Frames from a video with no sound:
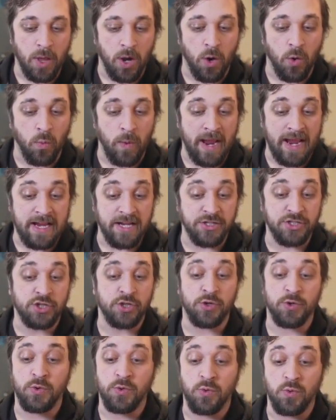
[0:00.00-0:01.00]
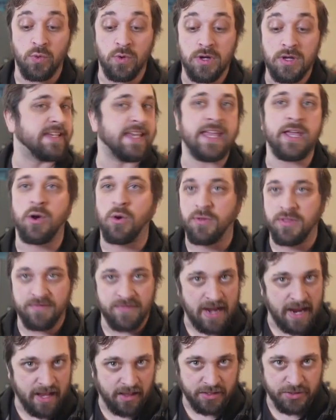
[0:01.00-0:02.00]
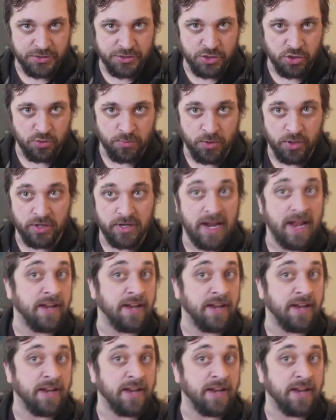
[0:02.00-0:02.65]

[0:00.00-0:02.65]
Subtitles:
a way to kill the Vile Entomber